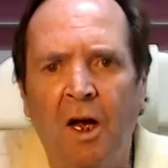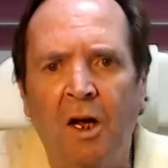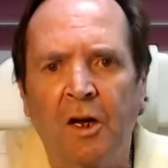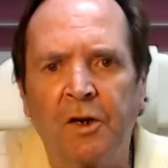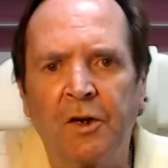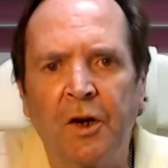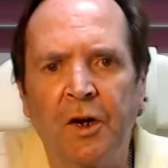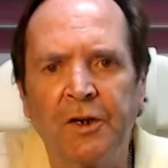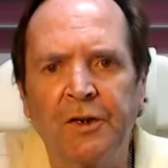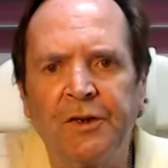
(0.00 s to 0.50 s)

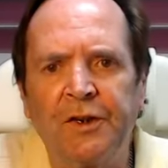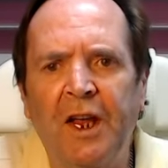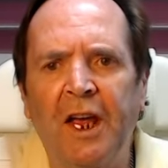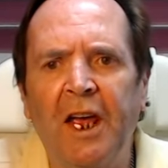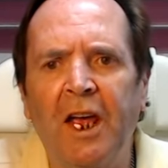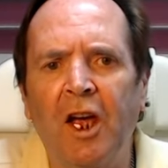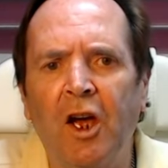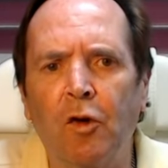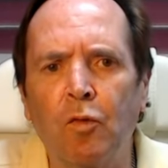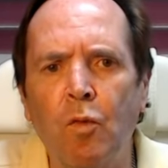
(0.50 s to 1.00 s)
Good
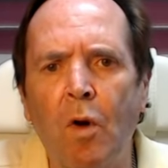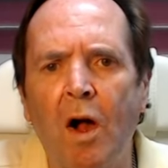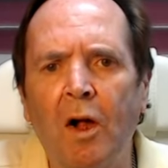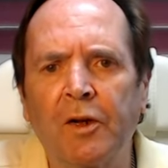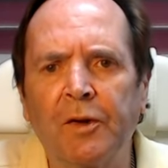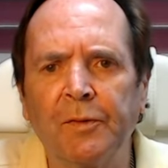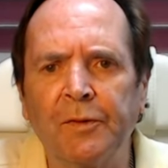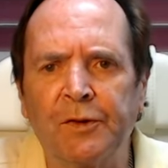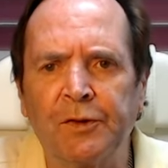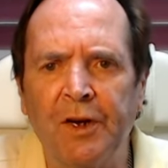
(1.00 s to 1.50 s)
day and
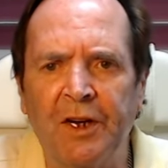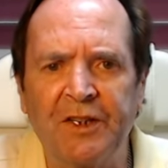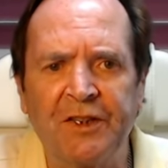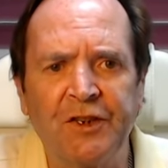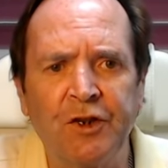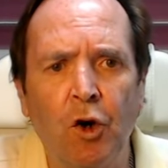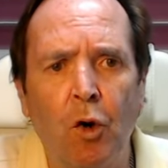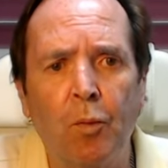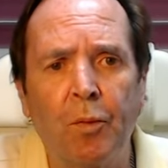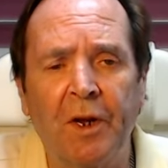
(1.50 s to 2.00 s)
welcome to
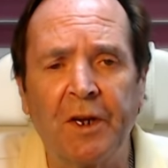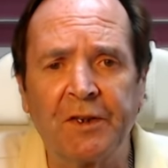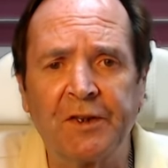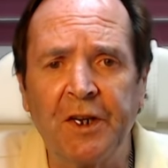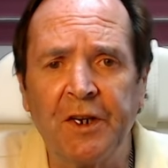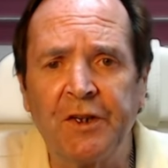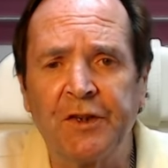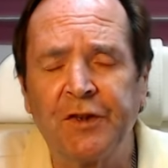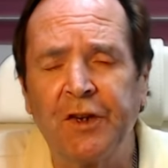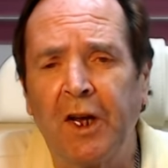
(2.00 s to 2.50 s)
SCO BRICS
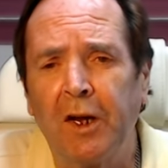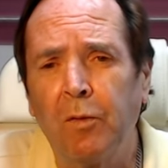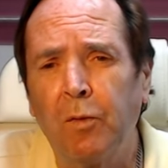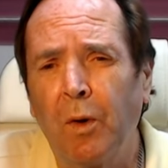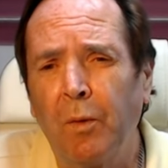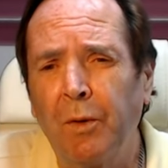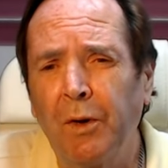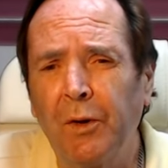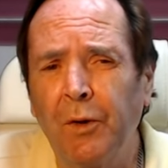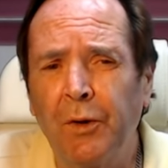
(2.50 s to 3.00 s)
Insight, where
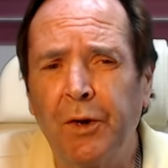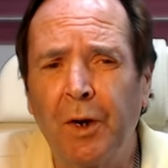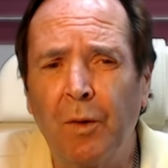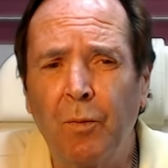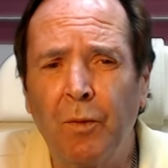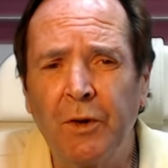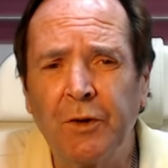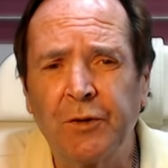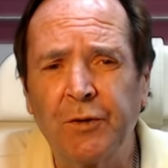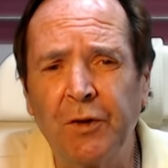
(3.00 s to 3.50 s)
we look at
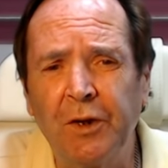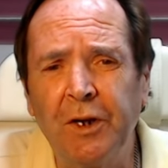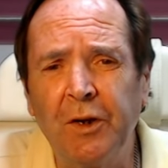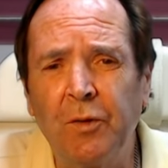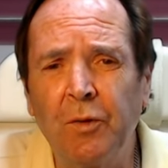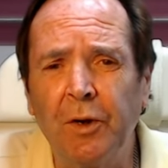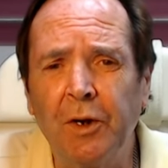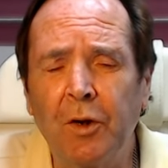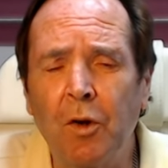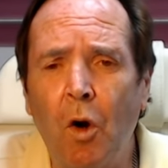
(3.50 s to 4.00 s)
what's really
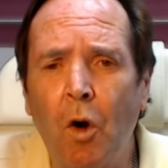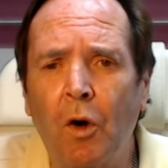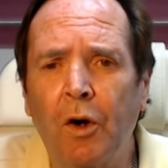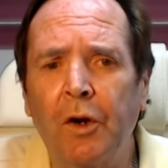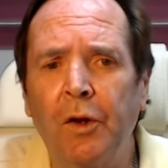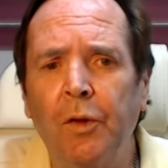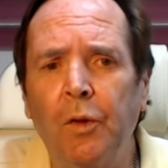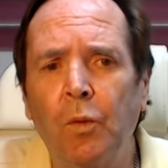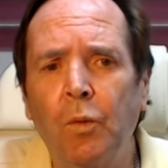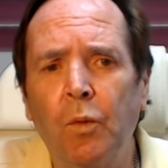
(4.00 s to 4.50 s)
going on
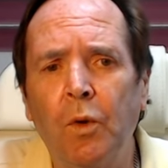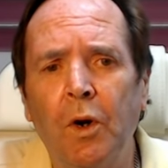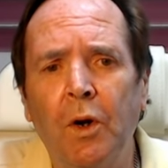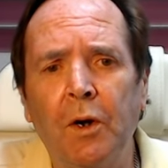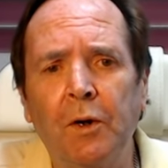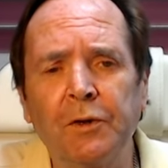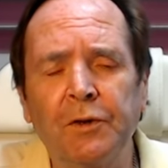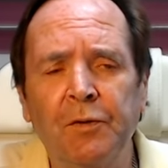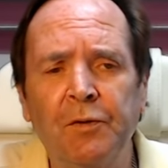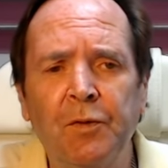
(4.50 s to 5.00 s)
in the
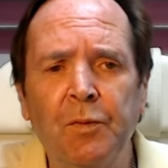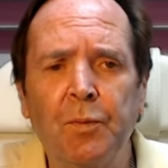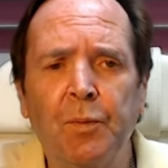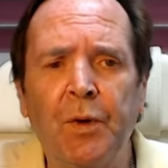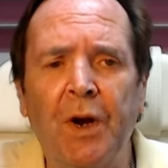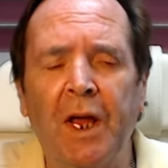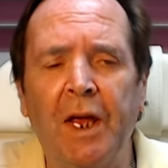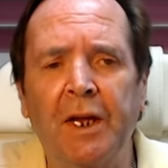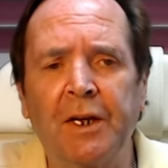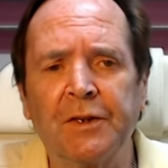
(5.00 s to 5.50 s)
world of the
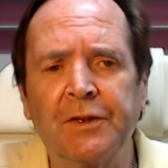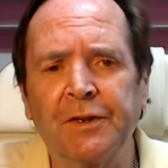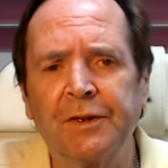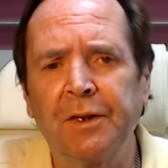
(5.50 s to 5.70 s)
BRICS.